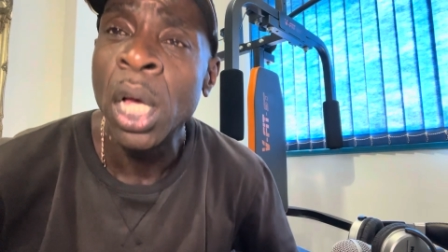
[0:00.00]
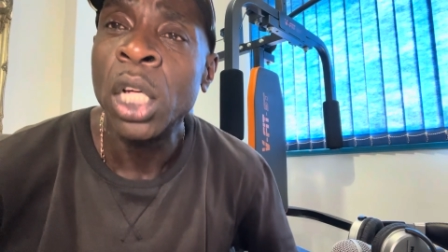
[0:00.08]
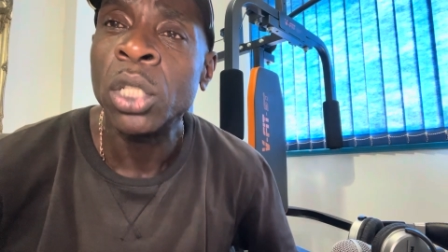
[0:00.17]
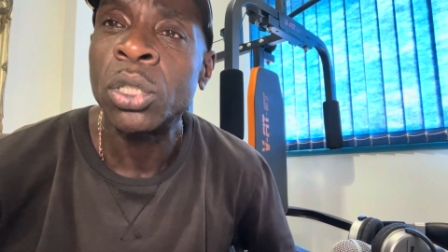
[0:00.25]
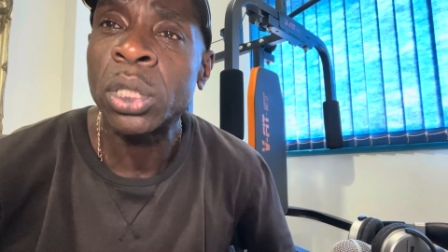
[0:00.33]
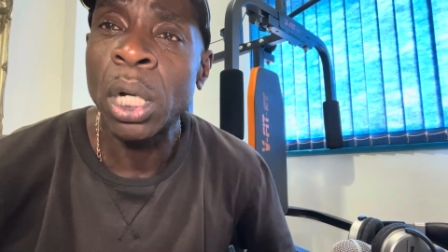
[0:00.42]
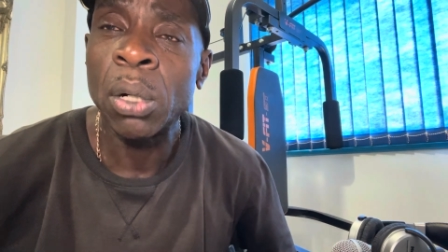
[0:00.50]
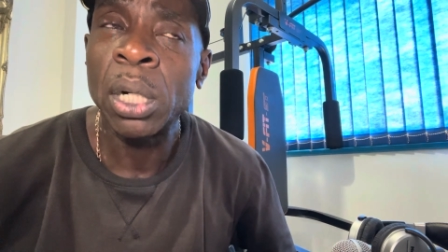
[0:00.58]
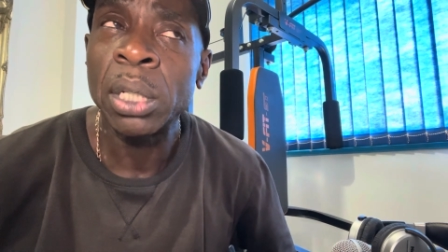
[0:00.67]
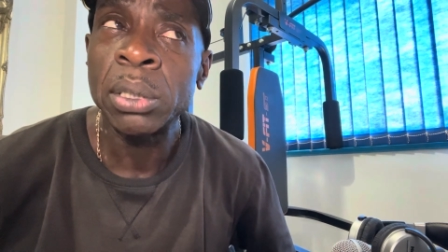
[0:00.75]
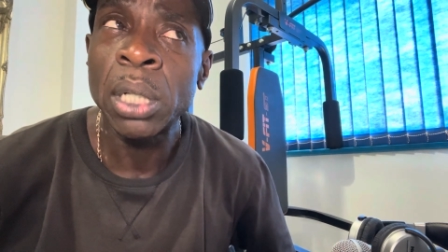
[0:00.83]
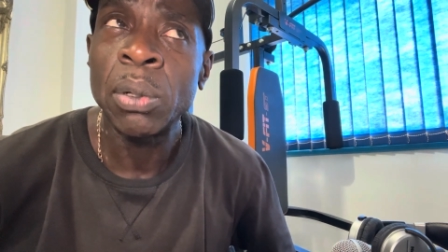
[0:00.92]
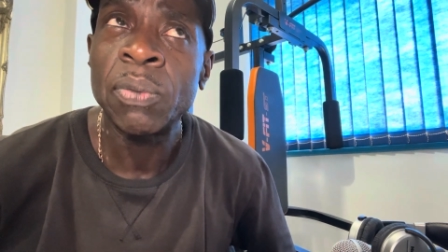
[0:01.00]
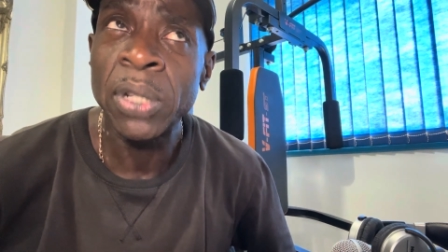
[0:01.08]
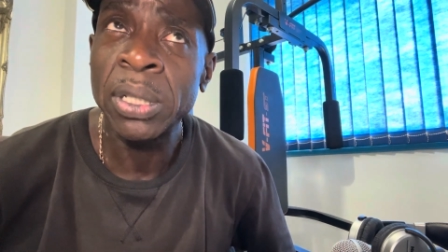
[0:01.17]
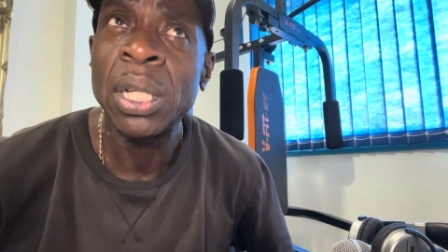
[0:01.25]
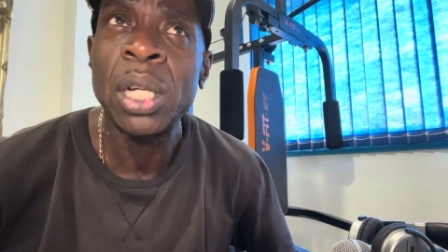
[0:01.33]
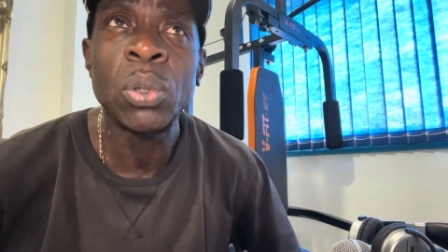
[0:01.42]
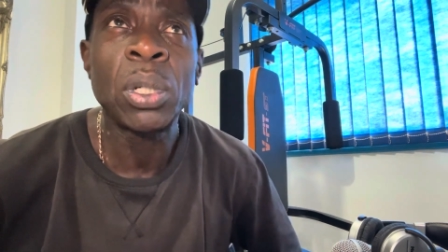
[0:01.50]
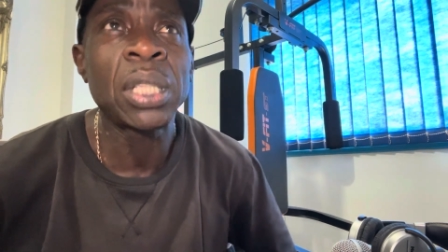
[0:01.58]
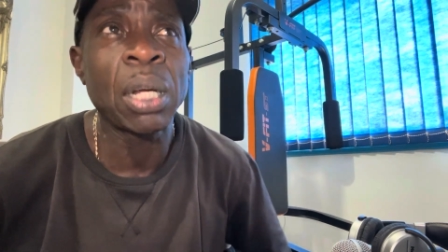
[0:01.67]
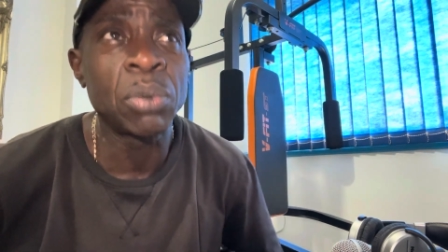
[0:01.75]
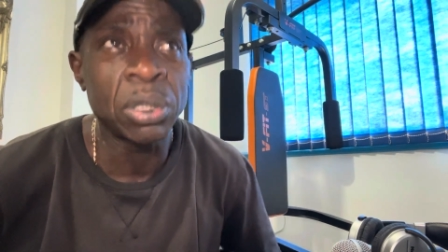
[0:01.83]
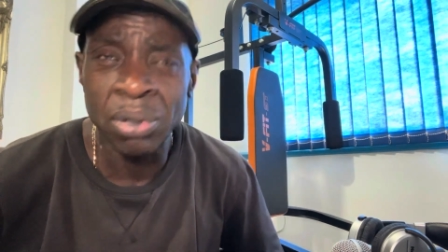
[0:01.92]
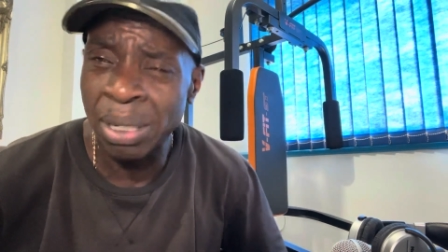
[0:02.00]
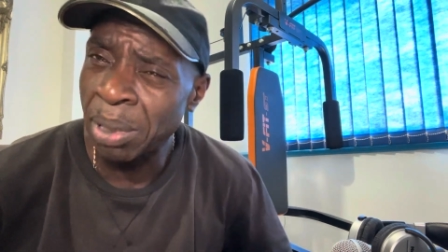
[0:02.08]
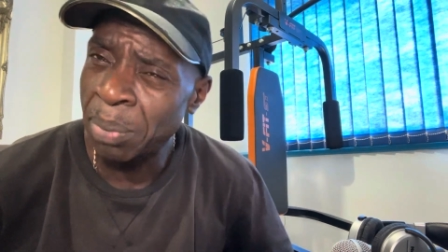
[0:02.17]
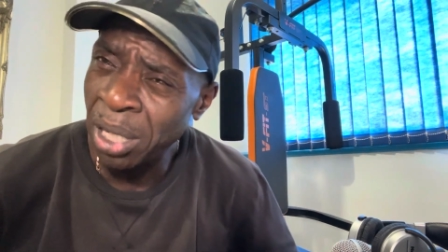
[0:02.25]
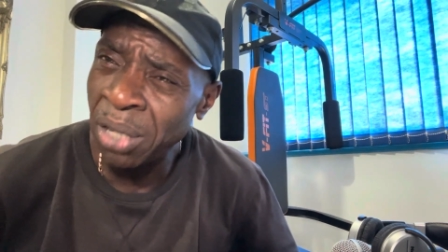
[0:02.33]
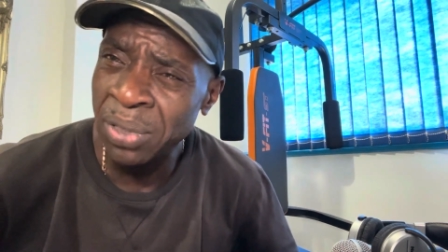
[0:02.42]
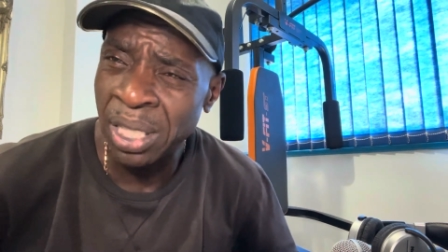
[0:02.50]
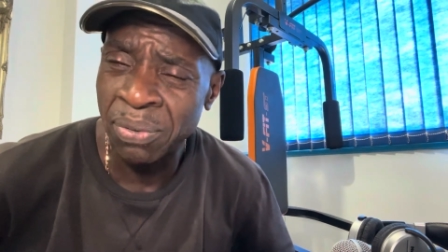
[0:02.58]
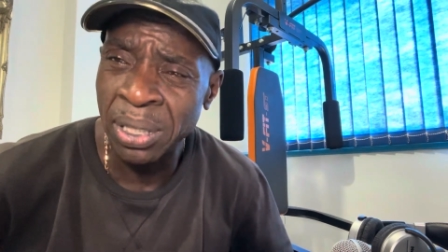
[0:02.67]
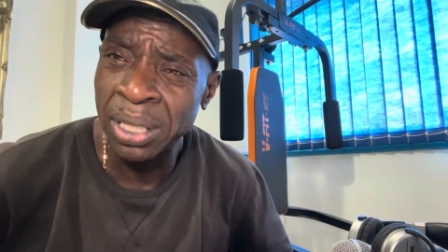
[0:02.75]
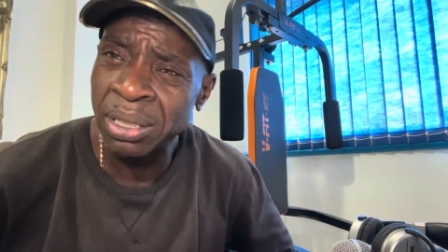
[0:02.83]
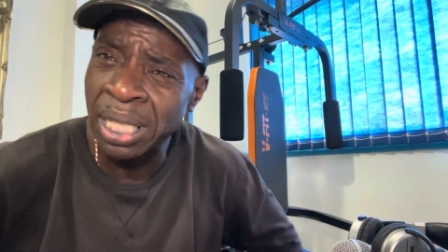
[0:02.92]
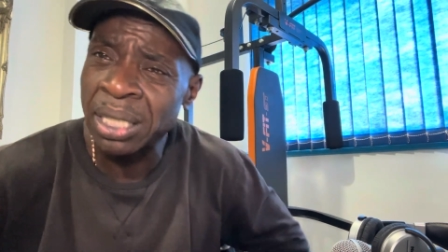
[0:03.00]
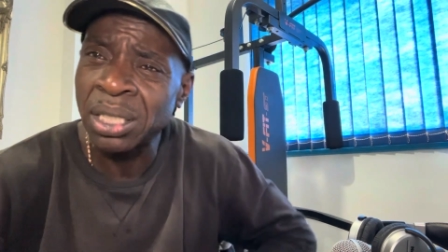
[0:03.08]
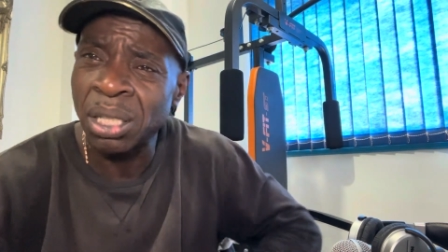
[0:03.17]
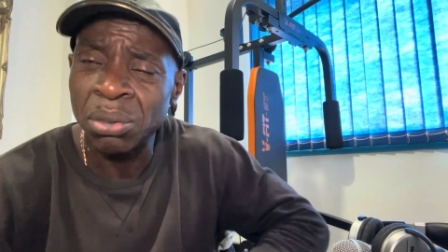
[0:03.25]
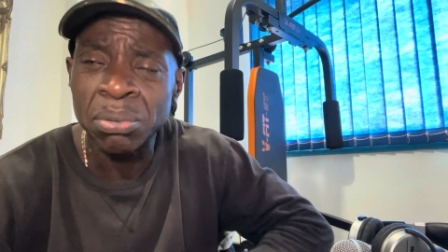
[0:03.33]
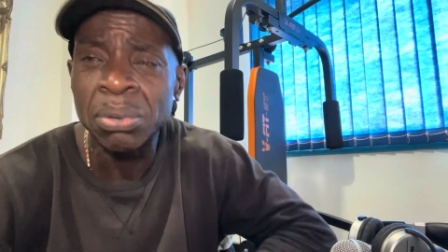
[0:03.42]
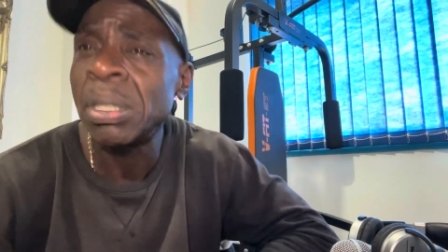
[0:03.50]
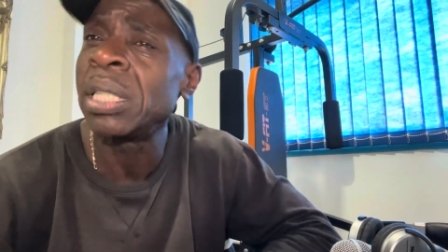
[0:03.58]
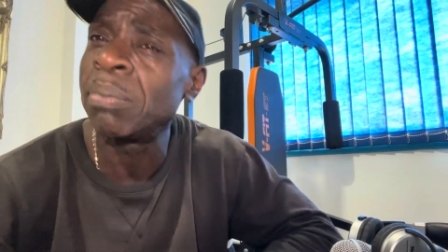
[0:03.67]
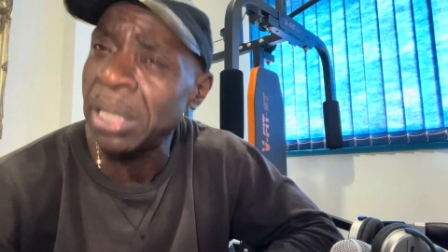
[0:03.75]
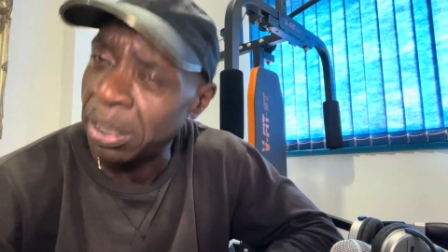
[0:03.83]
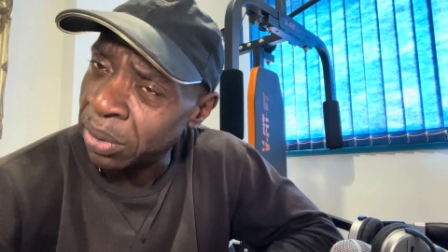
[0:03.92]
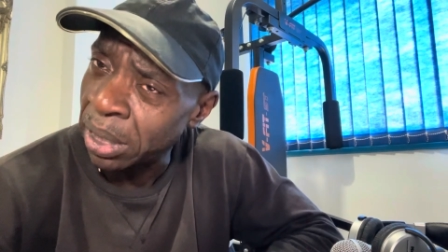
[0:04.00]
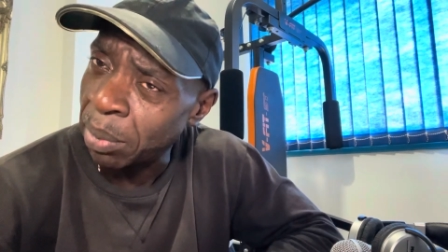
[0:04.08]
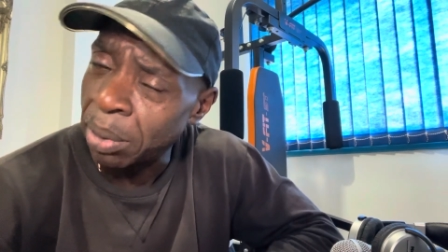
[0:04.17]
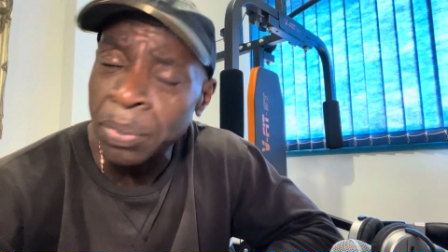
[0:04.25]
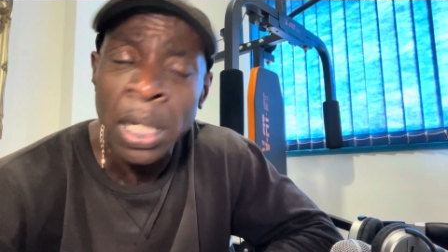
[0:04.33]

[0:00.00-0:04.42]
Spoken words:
So, no, I think the last one I've done was around my birthday, I think. Yeah, so in the middle of summer.